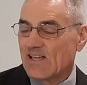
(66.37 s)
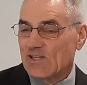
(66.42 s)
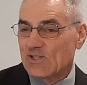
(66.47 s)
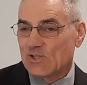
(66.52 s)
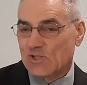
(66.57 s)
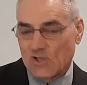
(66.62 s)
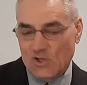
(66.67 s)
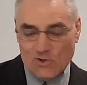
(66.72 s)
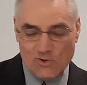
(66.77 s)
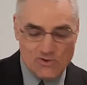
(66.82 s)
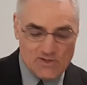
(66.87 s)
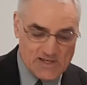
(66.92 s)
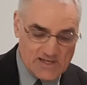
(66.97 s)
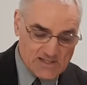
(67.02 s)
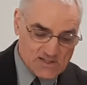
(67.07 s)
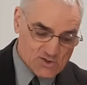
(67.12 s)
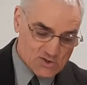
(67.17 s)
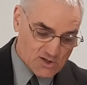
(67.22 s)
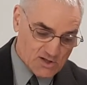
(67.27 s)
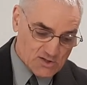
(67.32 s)
So
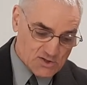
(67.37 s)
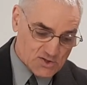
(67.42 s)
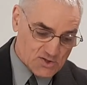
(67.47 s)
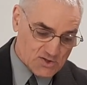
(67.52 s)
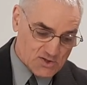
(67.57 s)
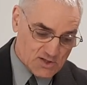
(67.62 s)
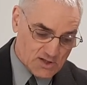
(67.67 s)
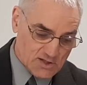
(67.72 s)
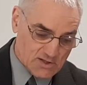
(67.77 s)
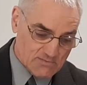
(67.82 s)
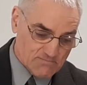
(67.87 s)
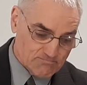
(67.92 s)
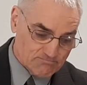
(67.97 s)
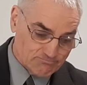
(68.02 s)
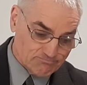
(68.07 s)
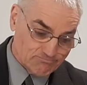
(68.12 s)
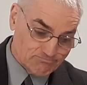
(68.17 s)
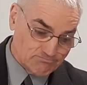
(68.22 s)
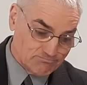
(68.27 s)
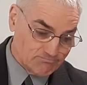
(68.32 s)
they just
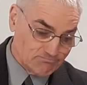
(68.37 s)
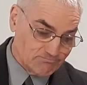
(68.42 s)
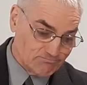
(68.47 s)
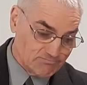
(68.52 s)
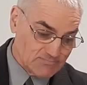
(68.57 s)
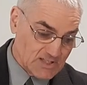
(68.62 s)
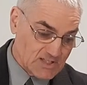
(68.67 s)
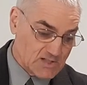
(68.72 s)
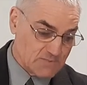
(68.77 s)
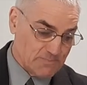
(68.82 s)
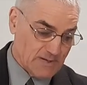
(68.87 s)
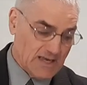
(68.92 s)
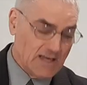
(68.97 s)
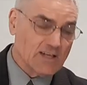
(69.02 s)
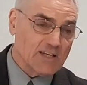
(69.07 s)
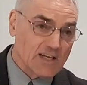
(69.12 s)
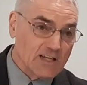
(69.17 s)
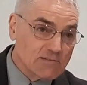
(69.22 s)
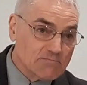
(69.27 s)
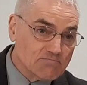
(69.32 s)
spent
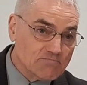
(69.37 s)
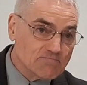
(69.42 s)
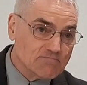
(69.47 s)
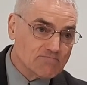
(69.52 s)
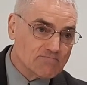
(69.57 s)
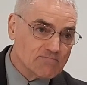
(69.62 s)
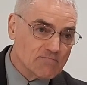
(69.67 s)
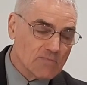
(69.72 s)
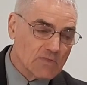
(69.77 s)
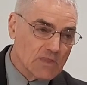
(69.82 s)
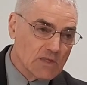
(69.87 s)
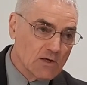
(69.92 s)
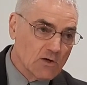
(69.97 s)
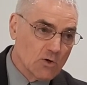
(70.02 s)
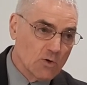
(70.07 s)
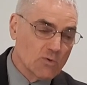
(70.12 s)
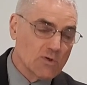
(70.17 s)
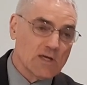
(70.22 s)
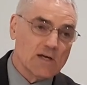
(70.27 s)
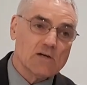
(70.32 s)
it.
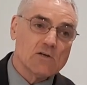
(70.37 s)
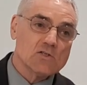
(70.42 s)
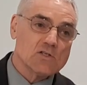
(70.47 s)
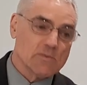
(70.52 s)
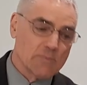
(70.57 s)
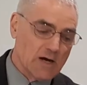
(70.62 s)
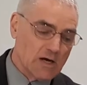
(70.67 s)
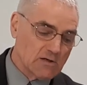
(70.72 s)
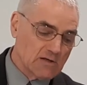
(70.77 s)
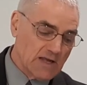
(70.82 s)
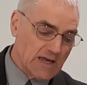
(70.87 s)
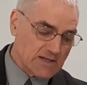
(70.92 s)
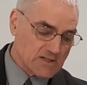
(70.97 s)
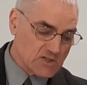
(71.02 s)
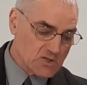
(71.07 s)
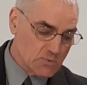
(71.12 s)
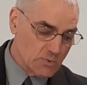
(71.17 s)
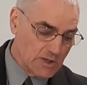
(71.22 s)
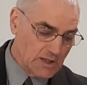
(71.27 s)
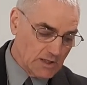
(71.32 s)
Who cares about
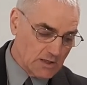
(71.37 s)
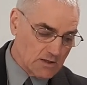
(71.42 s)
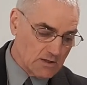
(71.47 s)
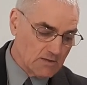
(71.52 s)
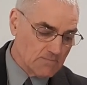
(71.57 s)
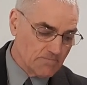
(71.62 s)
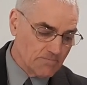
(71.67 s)
next week?